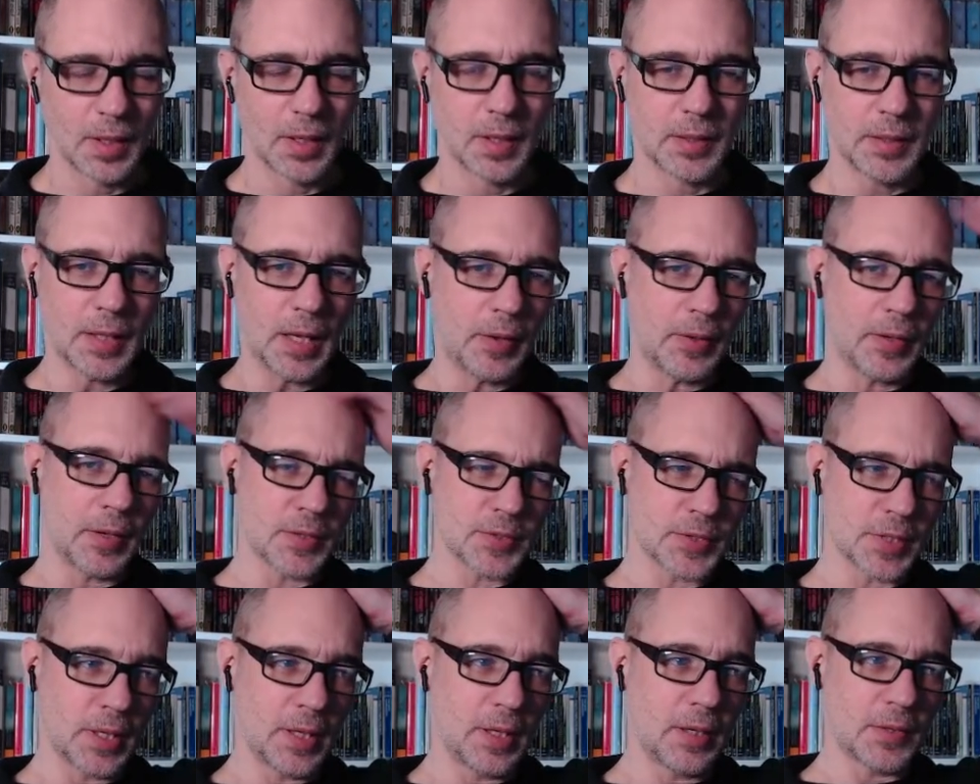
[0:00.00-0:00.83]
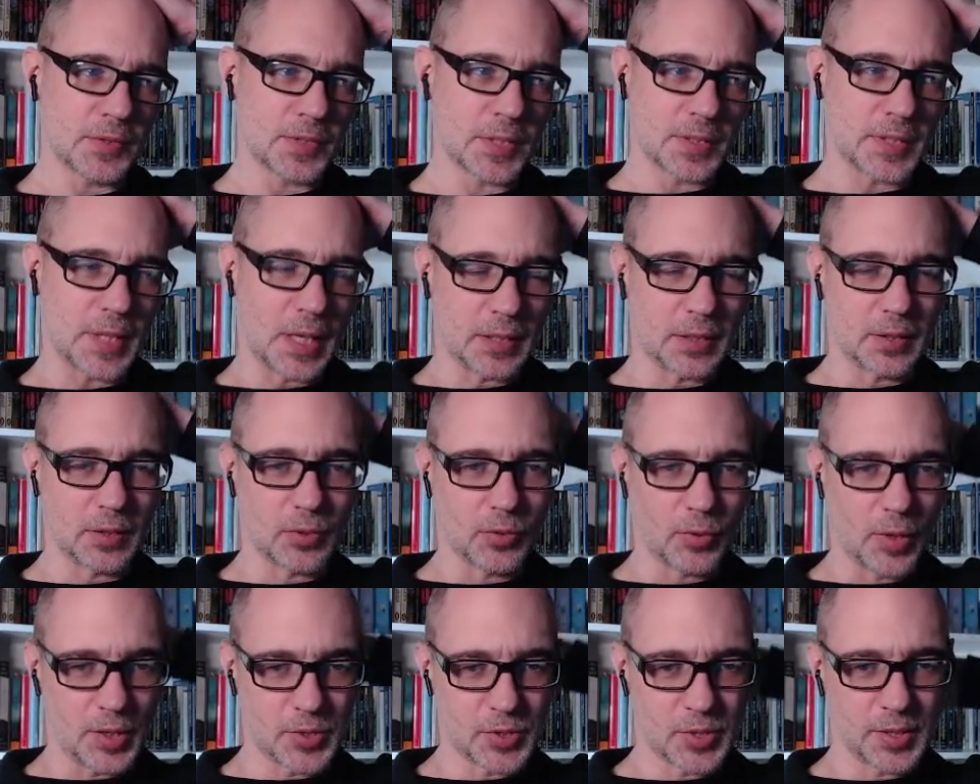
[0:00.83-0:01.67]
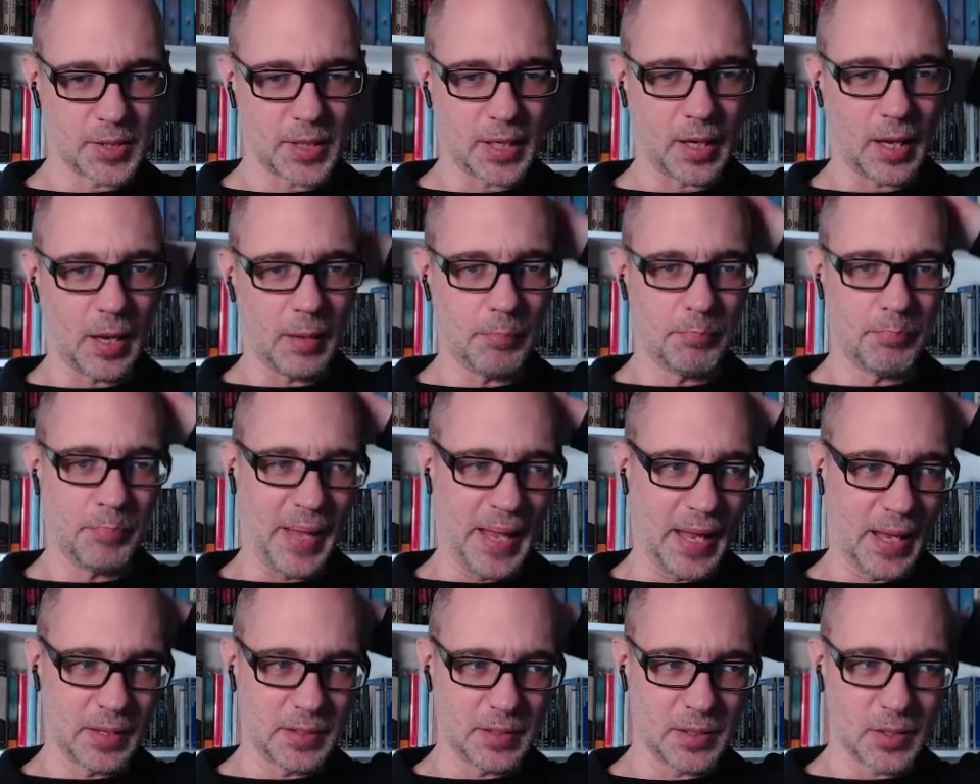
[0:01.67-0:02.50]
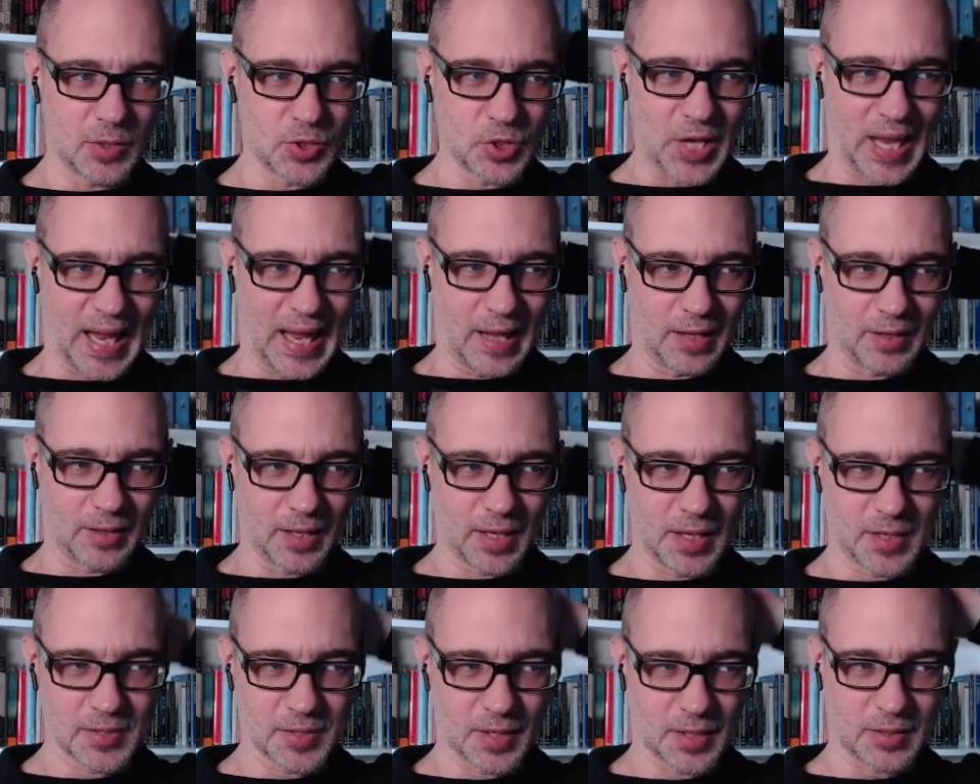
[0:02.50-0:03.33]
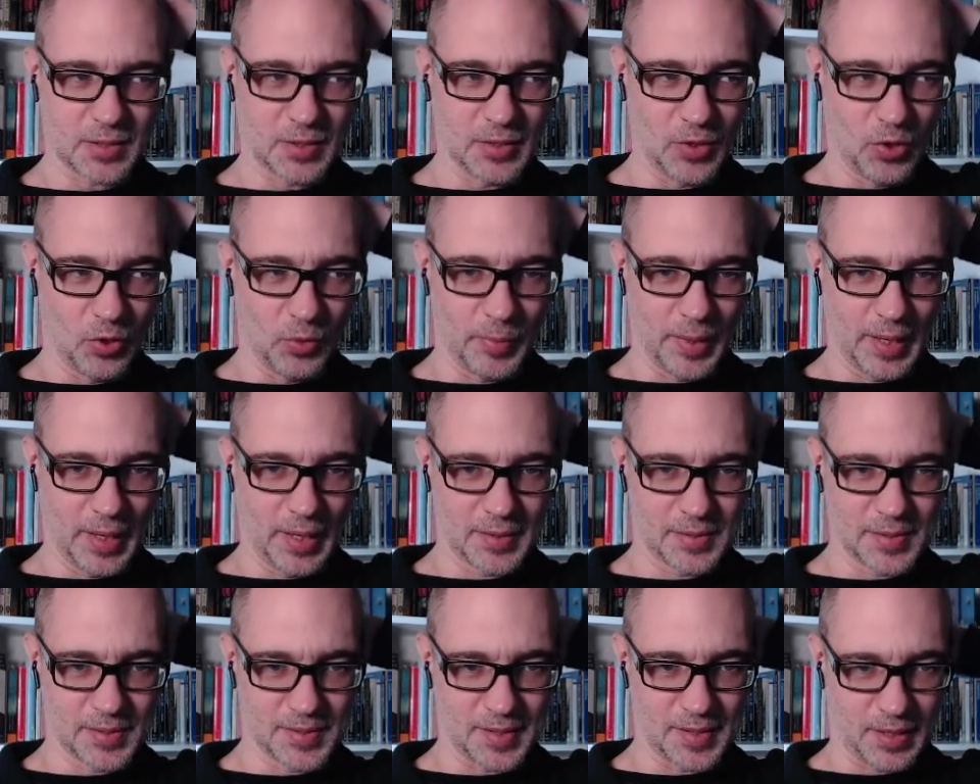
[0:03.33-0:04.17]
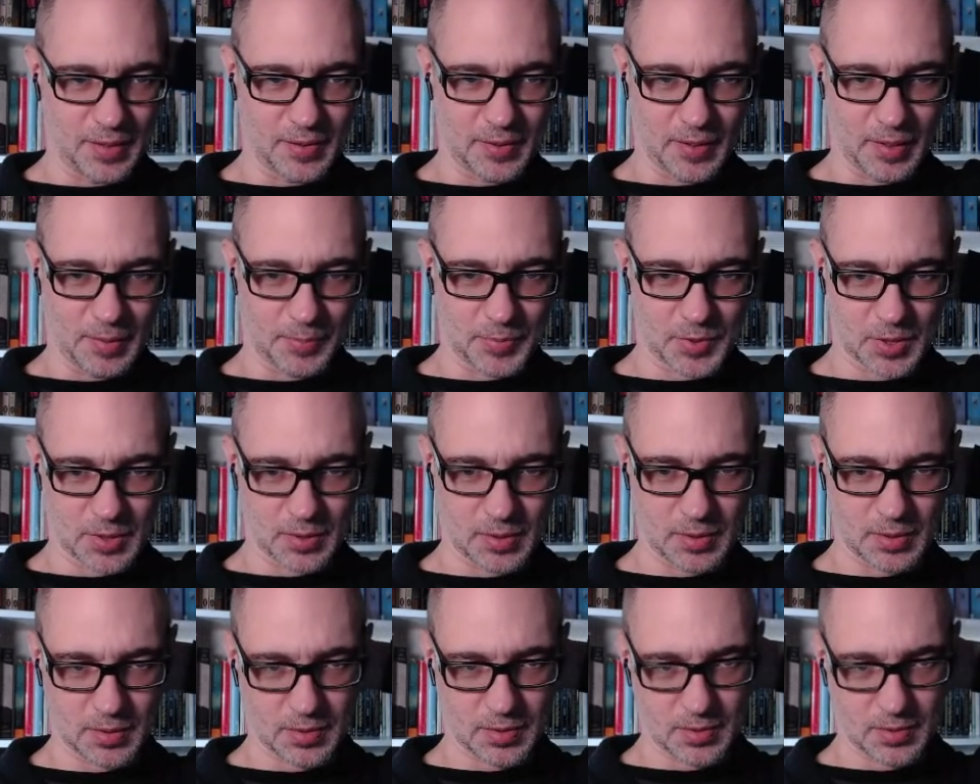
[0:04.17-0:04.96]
Now, here's a technical question. Can I bandage allies like the Nomads? Is that an option?